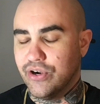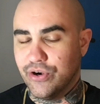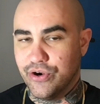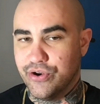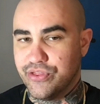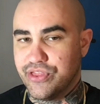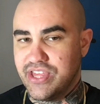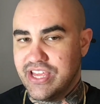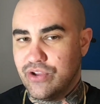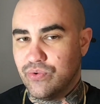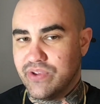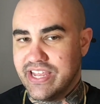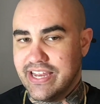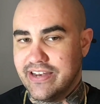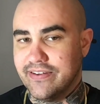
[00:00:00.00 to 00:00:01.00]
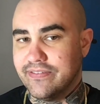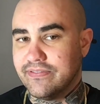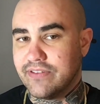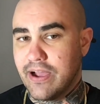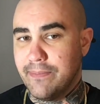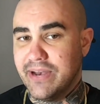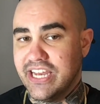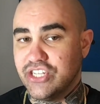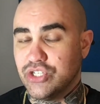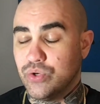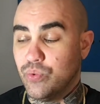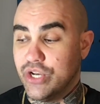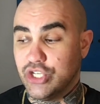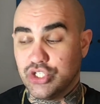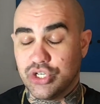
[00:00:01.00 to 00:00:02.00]
earthy green
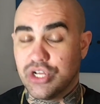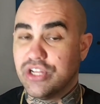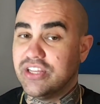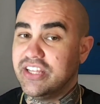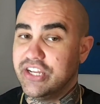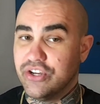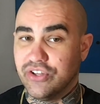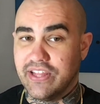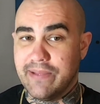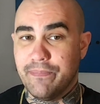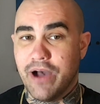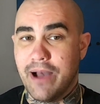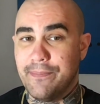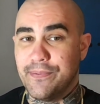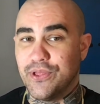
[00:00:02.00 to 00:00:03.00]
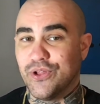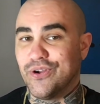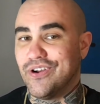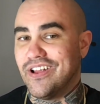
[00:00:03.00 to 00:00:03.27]
combination which clearly popular